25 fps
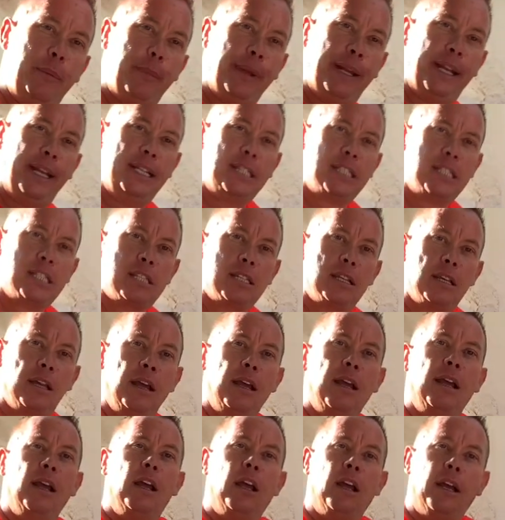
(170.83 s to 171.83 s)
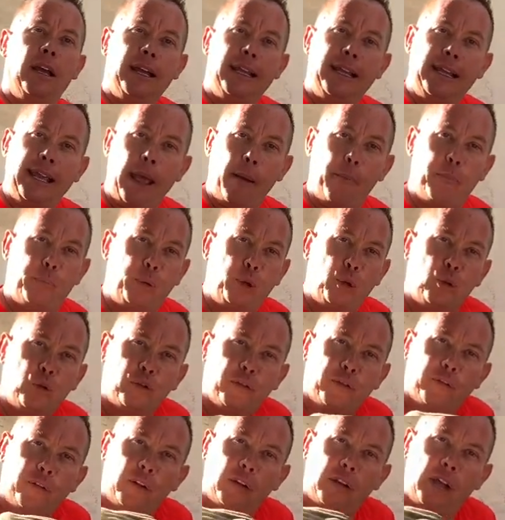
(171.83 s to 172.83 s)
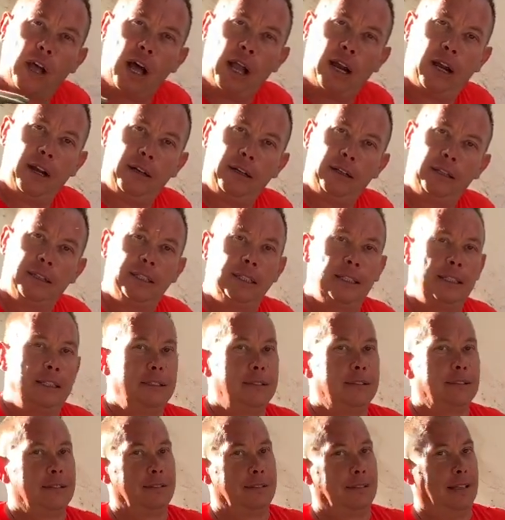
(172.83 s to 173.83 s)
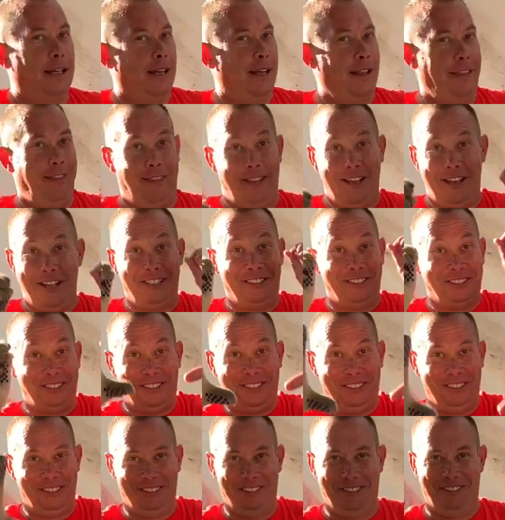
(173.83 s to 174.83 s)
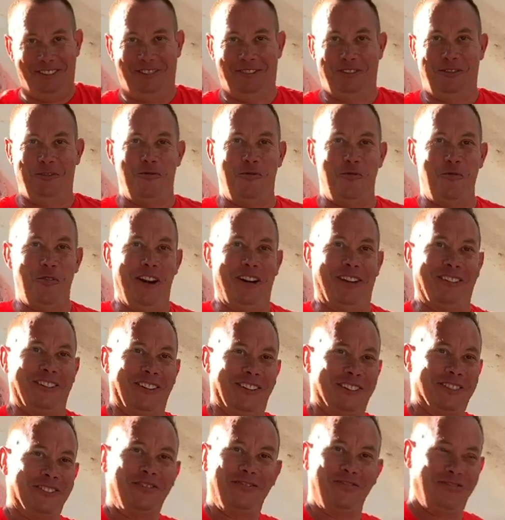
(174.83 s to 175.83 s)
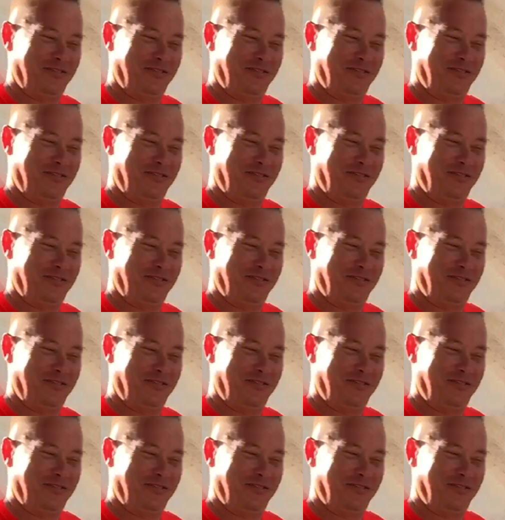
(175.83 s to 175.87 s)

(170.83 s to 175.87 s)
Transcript: minutes, get beautiful color, and then we're going